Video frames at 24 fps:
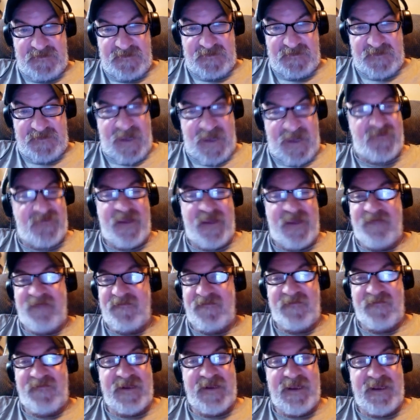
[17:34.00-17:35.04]
I'll never
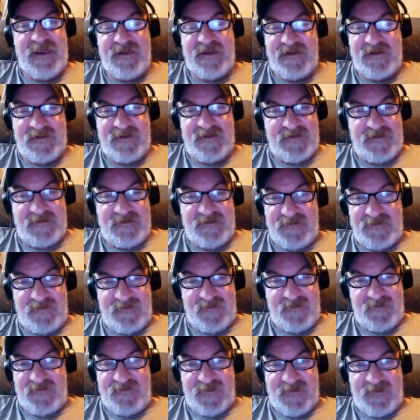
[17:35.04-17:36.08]
forget
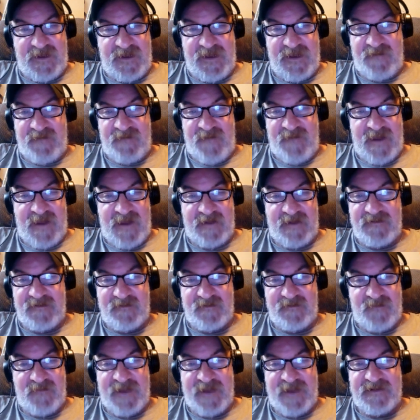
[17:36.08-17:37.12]
forget my
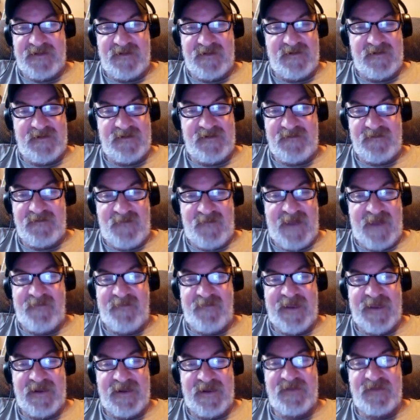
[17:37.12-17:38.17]
my my
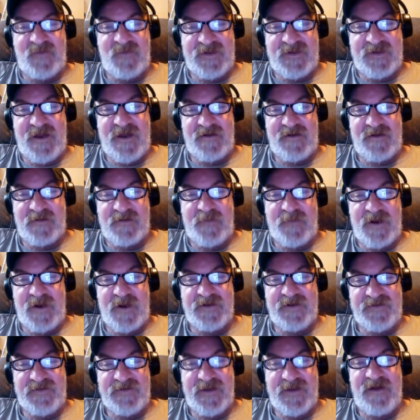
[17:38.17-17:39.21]
meeting with Dr.
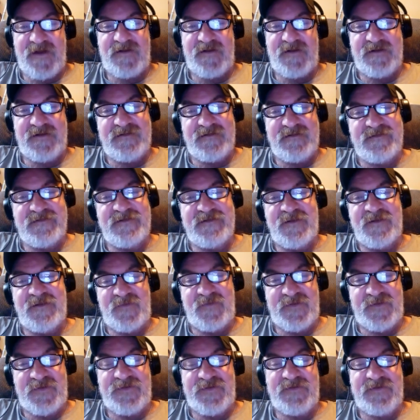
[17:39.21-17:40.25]
Prentice Gautt. It
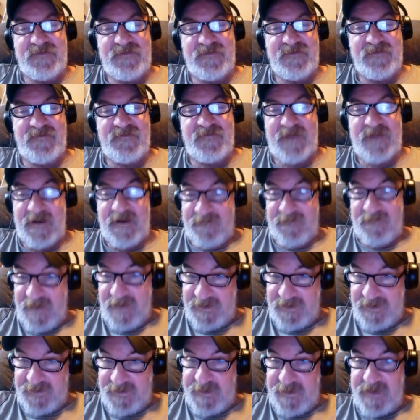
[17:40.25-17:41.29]
was very,
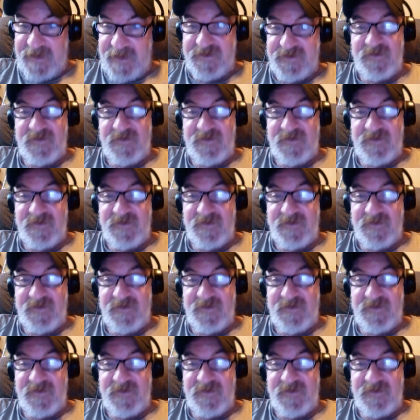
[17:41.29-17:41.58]
very special.